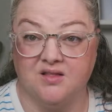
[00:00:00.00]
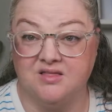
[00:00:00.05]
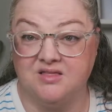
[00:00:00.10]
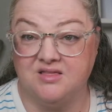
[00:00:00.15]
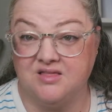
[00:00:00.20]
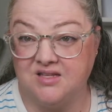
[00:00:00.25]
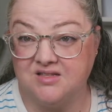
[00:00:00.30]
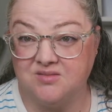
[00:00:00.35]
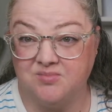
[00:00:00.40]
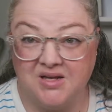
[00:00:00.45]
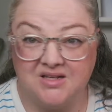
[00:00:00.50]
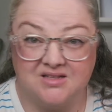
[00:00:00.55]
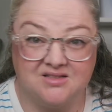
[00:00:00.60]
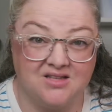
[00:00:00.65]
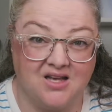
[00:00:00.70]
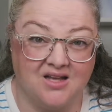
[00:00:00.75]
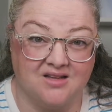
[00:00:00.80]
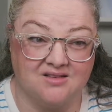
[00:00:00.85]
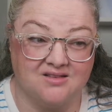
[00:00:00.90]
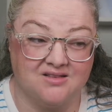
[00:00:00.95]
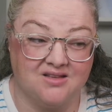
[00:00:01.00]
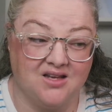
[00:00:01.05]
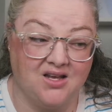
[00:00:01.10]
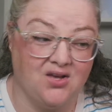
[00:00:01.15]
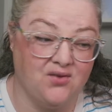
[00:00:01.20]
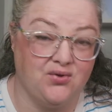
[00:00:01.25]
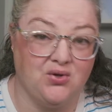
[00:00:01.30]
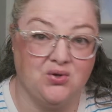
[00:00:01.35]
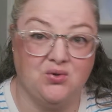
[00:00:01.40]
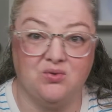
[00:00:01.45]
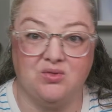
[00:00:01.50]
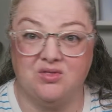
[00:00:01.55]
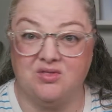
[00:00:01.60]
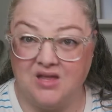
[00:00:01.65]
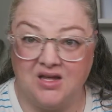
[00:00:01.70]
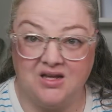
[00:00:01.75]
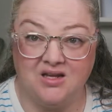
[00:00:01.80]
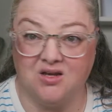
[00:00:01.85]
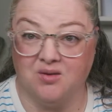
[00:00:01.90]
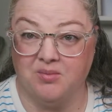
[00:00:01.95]
This makes sense if you
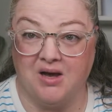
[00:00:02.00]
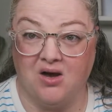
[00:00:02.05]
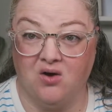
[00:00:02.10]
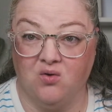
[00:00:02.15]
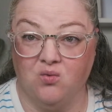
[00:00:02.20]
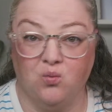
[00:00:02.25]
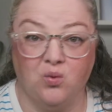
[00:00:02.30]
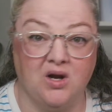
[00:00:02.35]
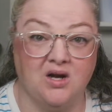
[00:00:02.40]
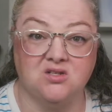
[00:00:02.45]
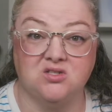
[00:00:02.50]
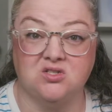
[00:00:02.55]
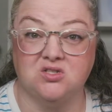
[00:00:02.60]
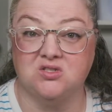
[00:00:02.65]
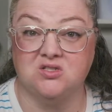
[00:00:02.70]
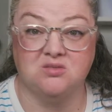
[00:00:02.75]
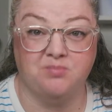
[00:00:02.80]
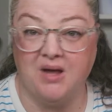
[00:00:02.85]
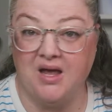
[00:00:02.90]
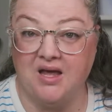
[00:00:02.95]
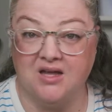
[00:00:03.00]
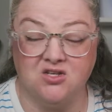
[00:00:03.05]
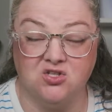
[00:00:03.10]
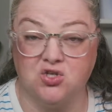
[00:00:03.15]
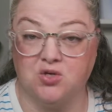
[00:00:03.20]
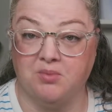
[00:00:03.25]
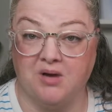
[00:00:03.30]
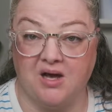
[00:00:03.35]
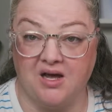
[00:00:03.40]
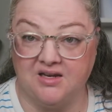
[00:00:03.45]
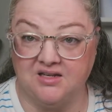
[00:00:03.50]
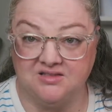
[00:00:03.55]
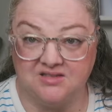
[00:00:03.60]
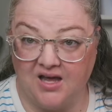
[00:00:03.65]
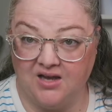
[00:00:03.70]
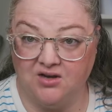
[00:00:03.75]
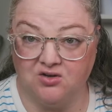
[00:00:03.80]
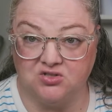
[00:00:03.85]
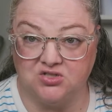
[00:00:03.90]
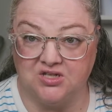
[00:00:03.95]
think about where to spend your body's
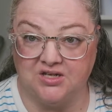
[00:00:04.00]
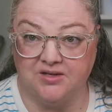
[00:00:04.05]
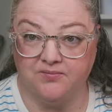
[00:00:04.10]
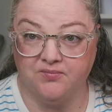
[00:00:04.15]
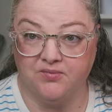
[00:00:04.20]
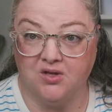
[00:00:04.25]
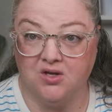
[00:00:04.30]
energy.